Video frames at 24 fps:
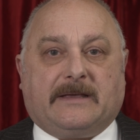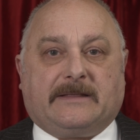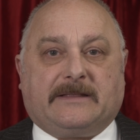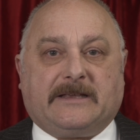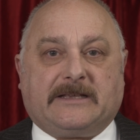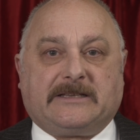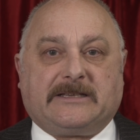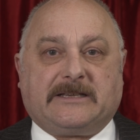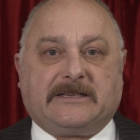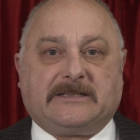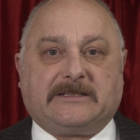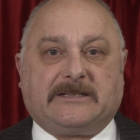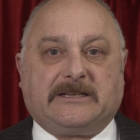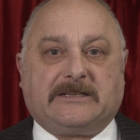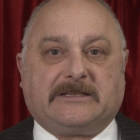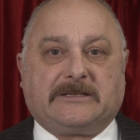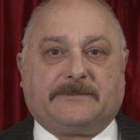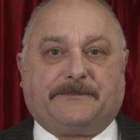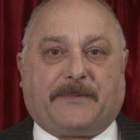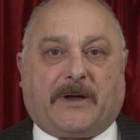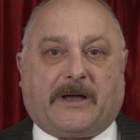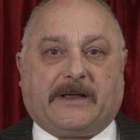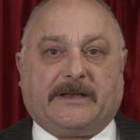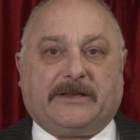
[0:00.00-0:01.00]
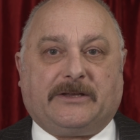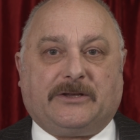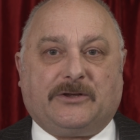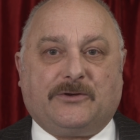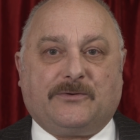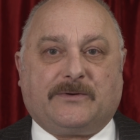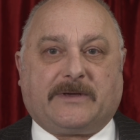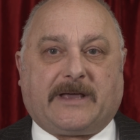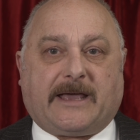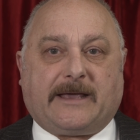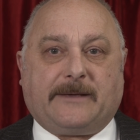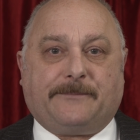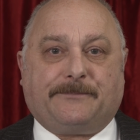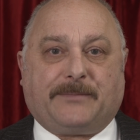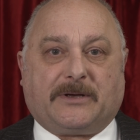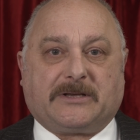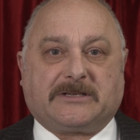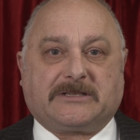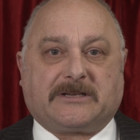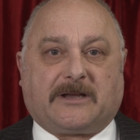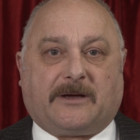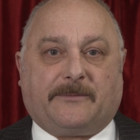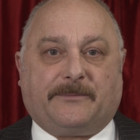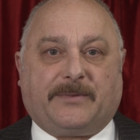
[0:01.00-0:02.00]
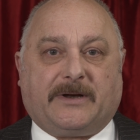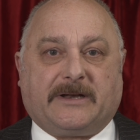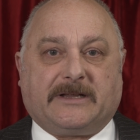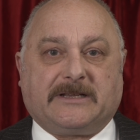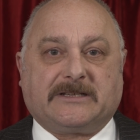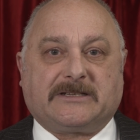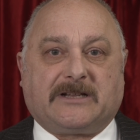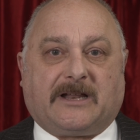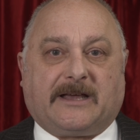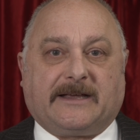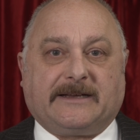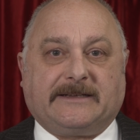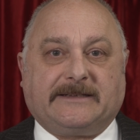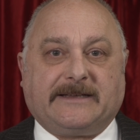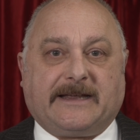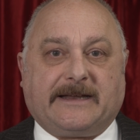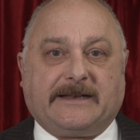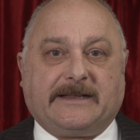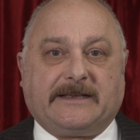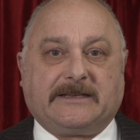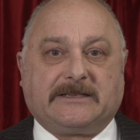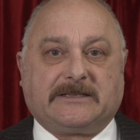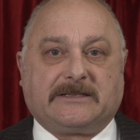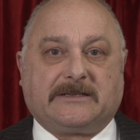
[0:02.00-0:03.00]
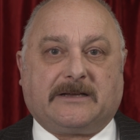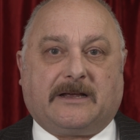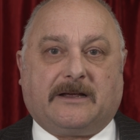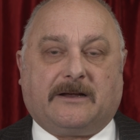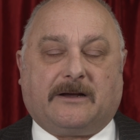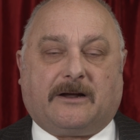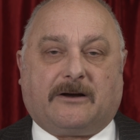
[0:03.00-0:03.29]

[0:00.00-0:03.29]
This is despite UK bus companies like Dennis,